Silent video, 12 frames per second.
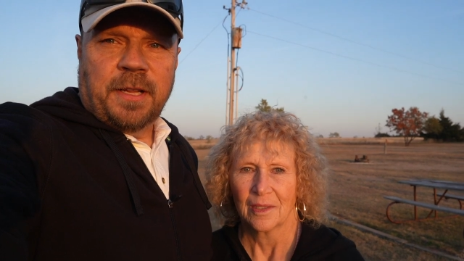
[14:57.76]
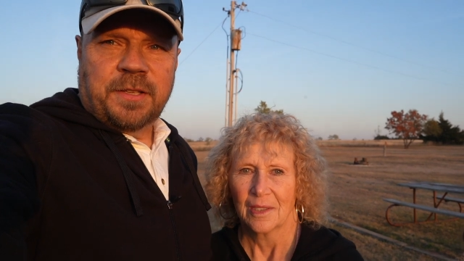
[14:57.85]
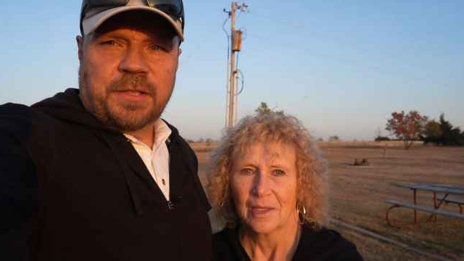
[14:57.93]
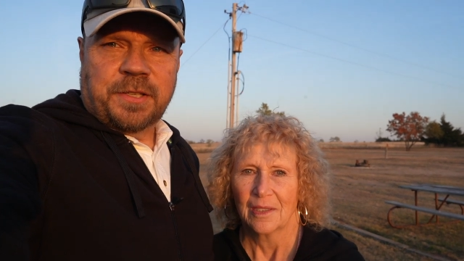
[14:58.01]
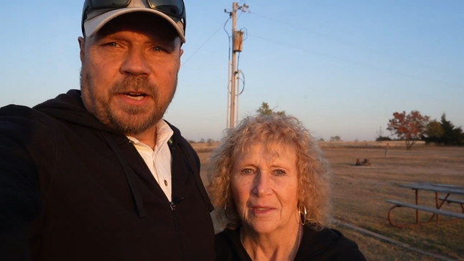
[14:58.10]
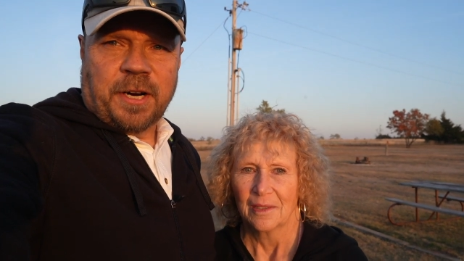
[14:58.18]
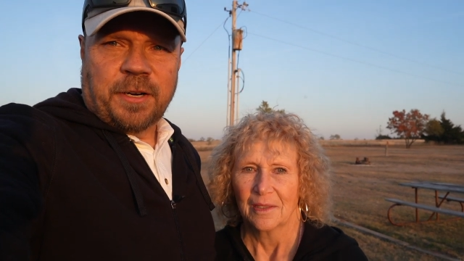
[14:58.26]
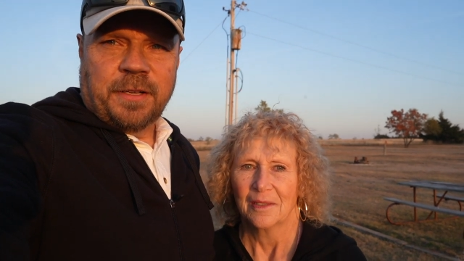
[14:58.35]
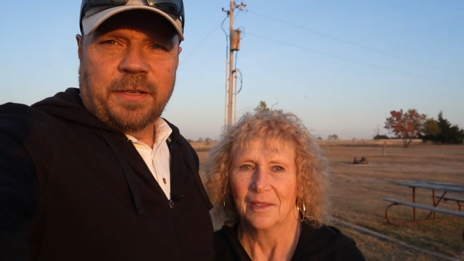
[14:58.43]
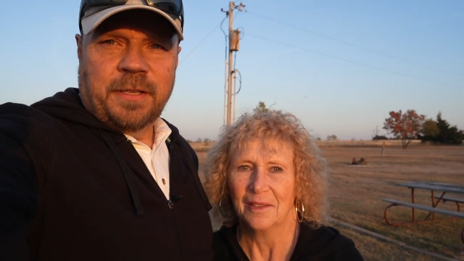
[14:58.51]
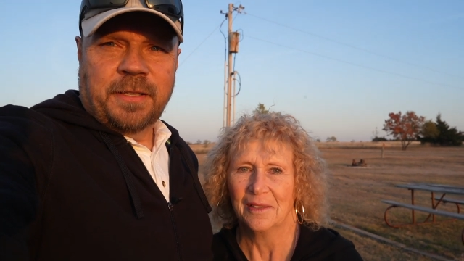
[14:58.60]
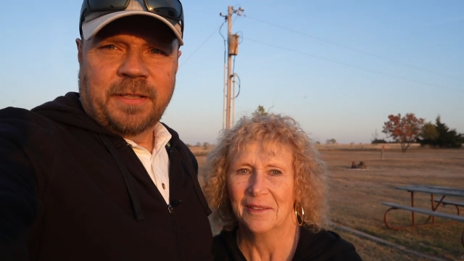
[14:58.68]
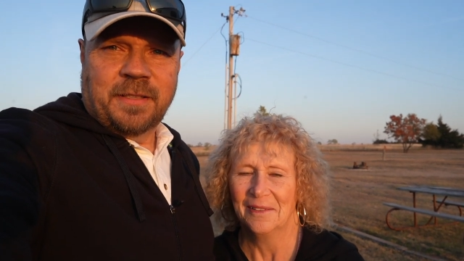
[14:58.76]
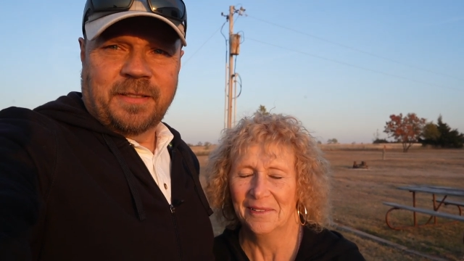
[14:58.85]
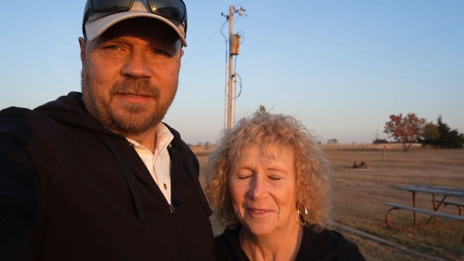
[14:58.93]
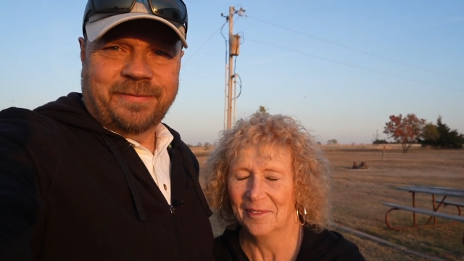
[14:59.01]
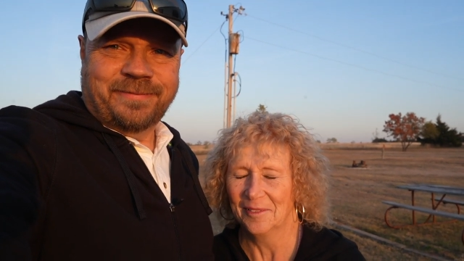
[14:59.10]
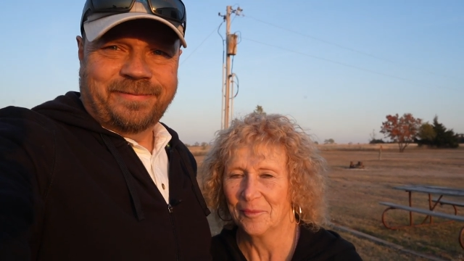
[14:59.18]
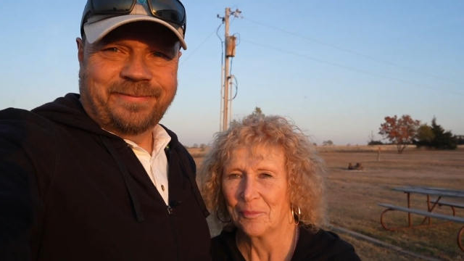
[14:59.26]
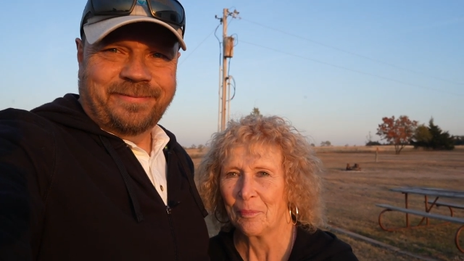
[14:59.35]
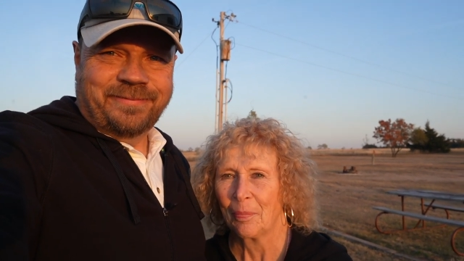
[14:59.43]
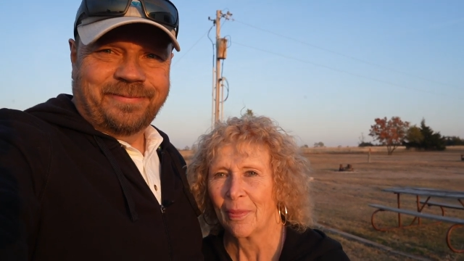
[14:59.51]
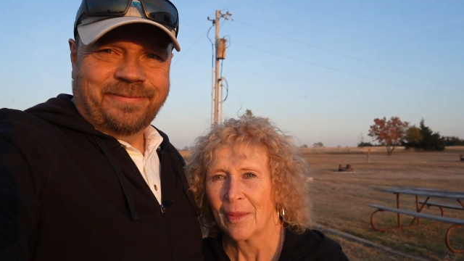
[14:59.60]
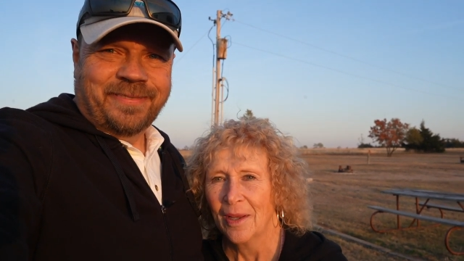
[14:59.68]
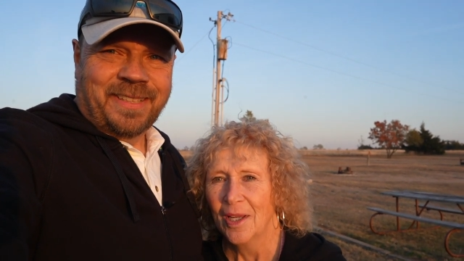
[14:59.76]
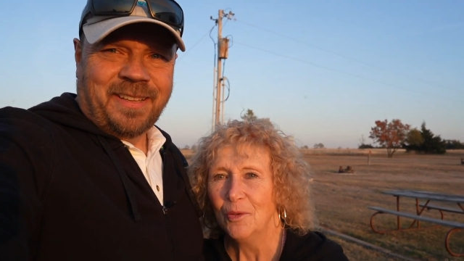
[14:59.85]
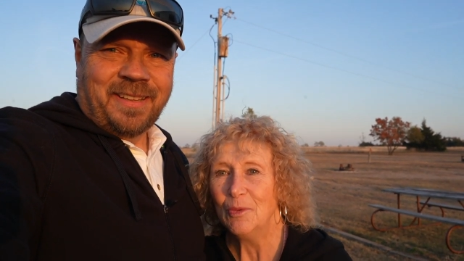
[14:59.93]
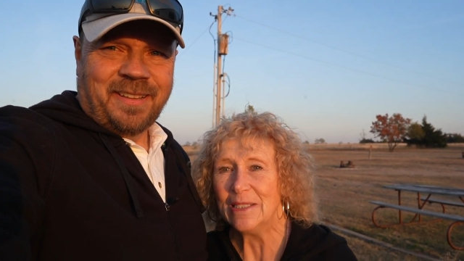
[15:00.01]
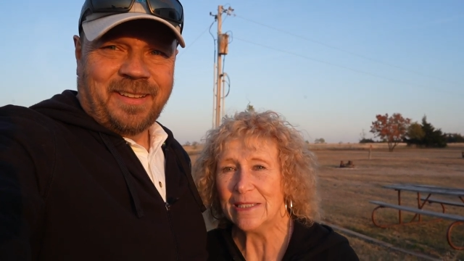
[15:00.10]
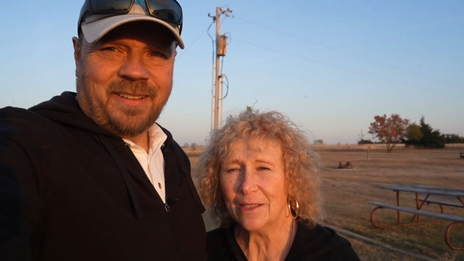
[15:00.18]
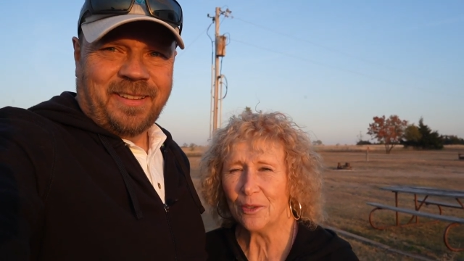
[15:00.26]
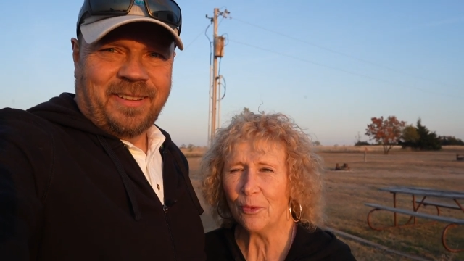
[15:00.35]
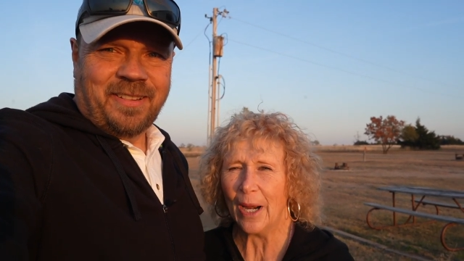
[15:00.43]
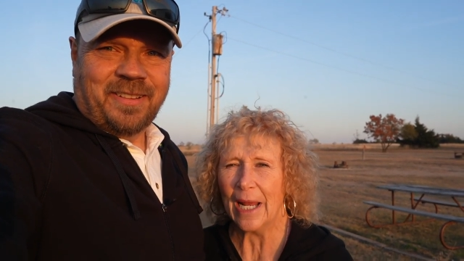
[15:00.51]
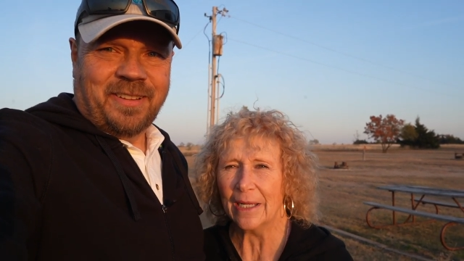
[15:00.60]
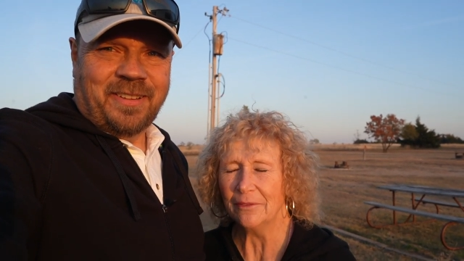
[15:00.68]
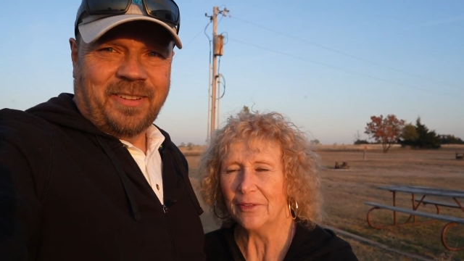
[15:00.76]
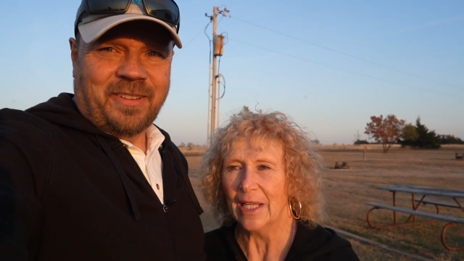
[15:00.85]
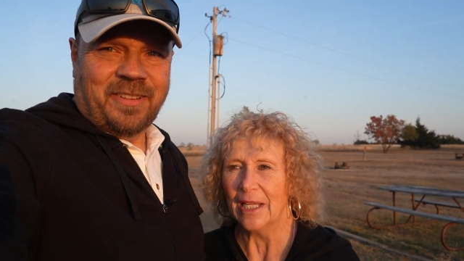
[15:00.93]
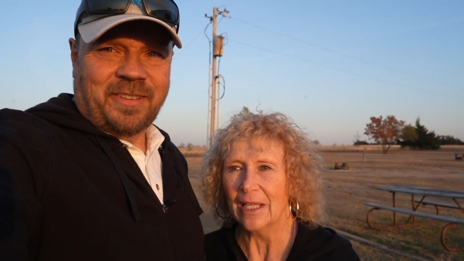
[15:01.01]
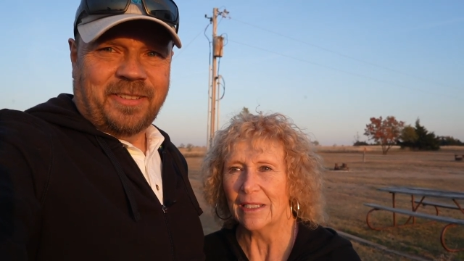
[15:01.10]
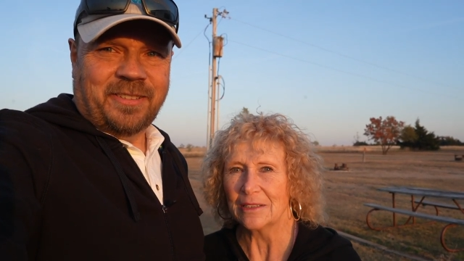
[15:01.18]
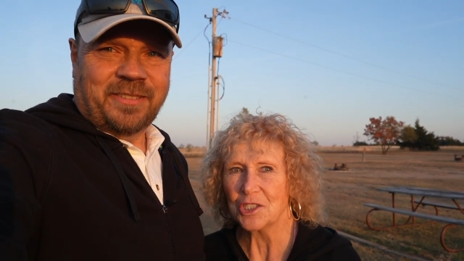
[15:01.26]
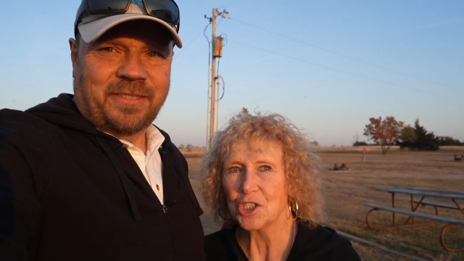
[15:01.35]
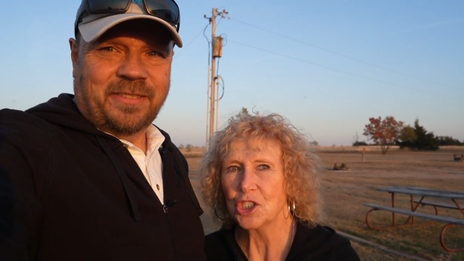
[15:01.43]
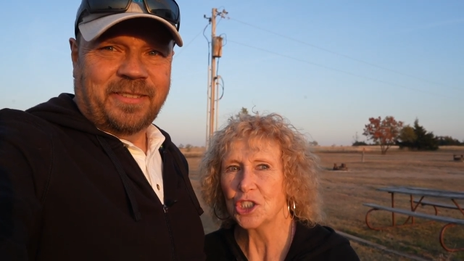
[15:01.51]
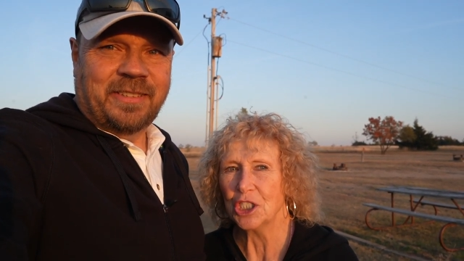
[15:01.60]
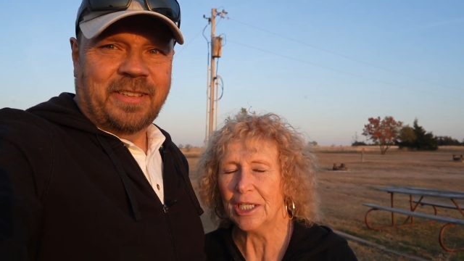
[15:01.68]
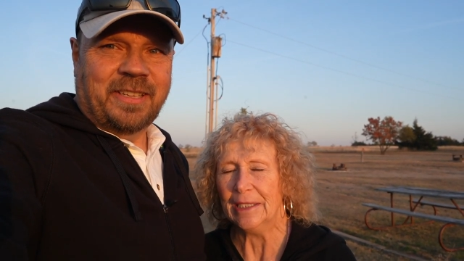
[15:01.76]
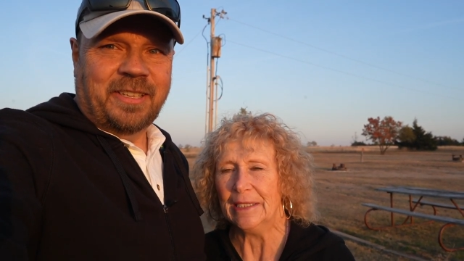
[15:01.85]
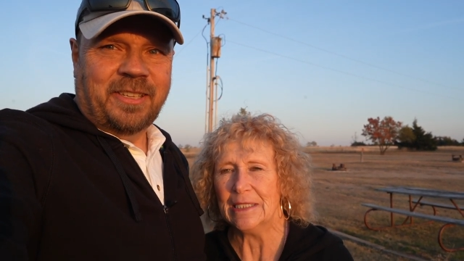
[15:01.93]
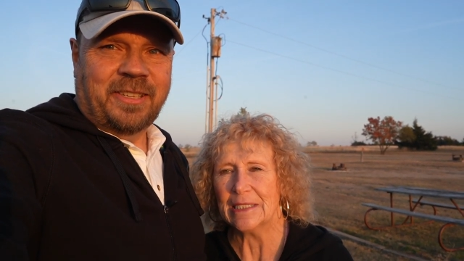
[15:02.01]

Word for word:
Speaker 1: it started.
Speaker 2: We did arrive at Cheney